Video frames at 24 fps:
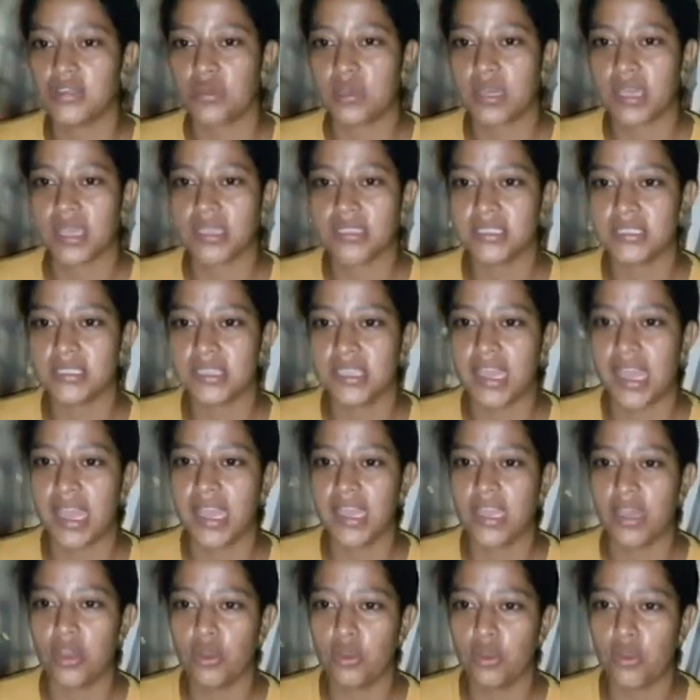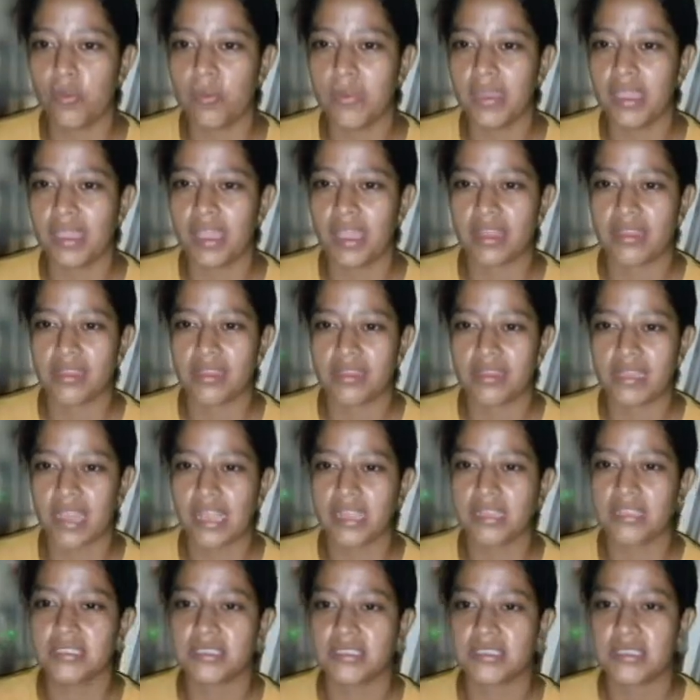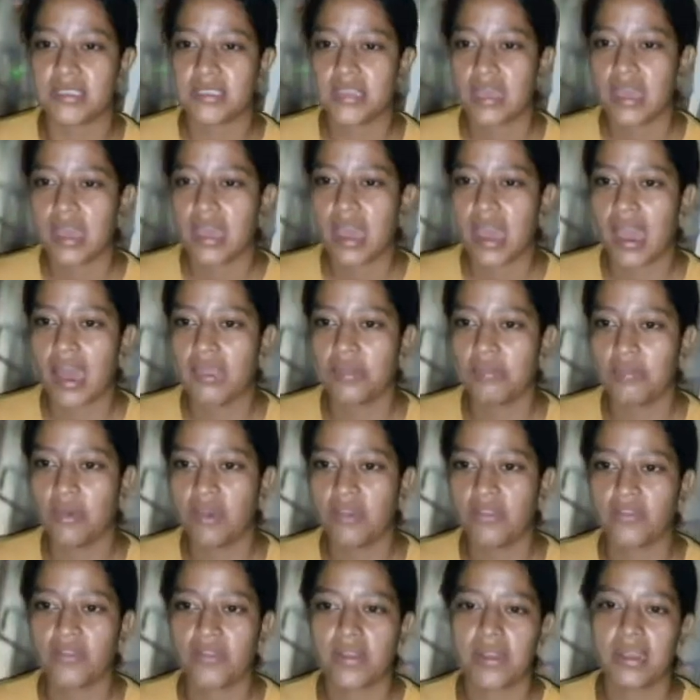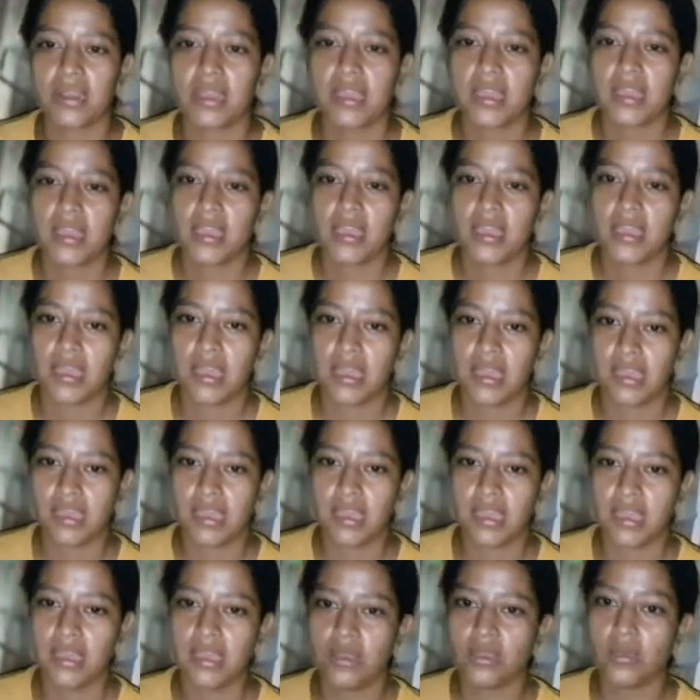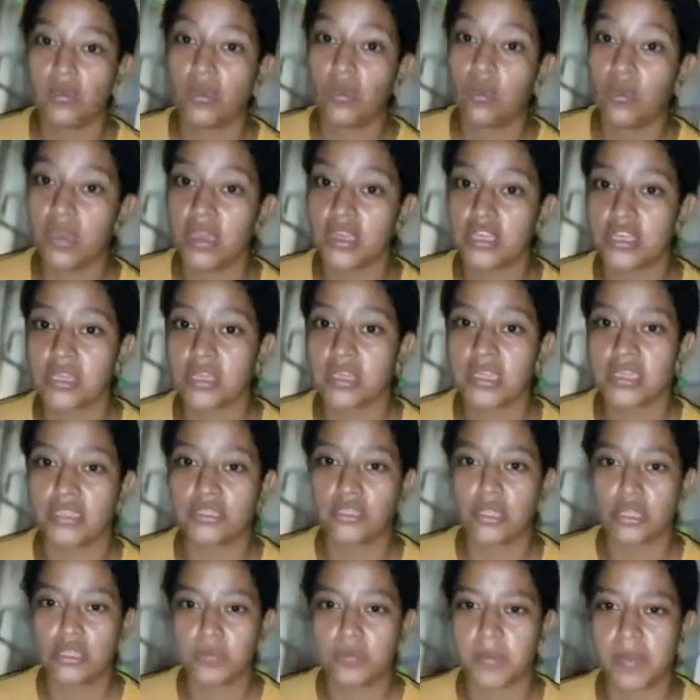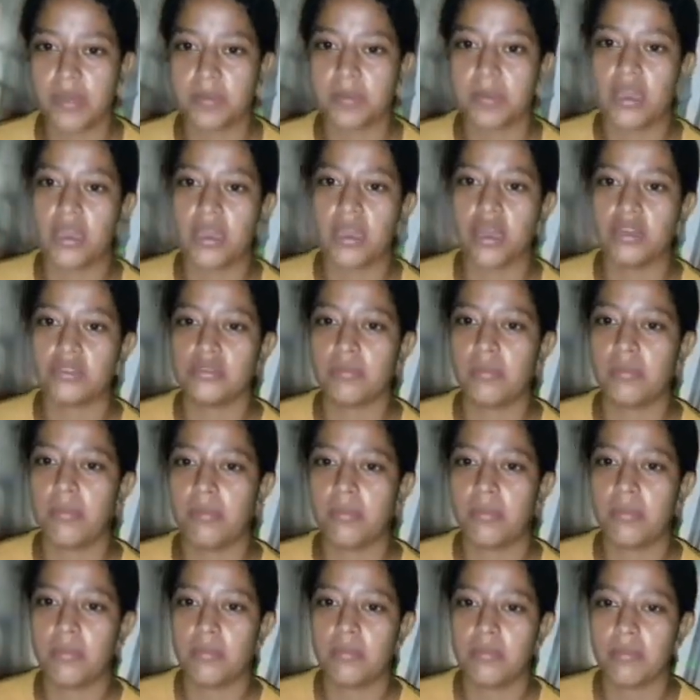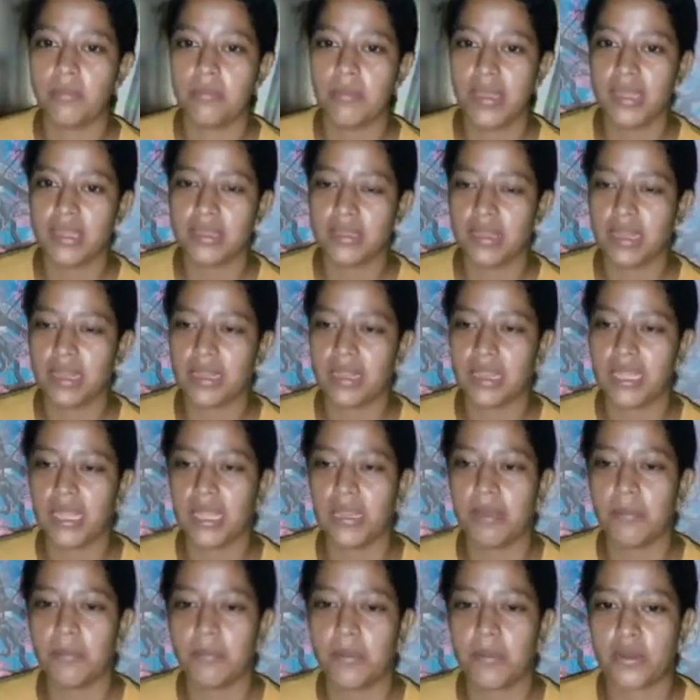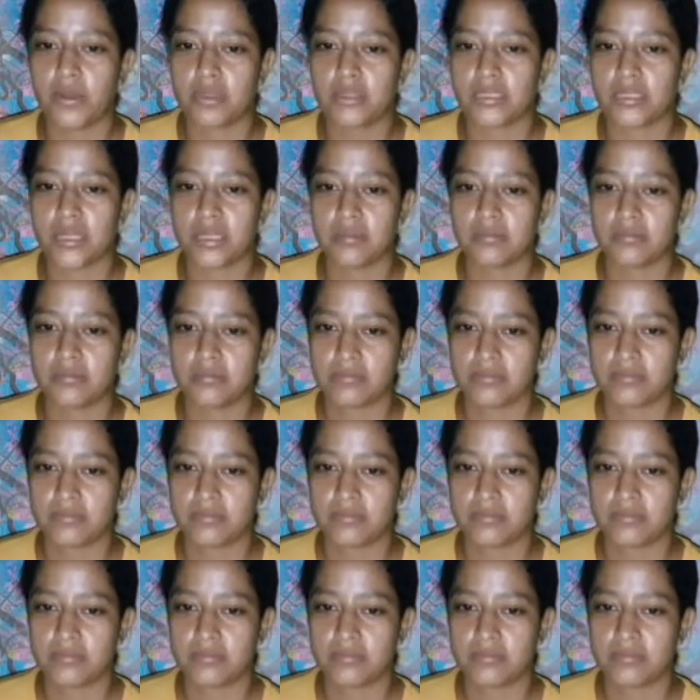you can see a gloomy and tense atmosphere in which the suspense becomes vitally important.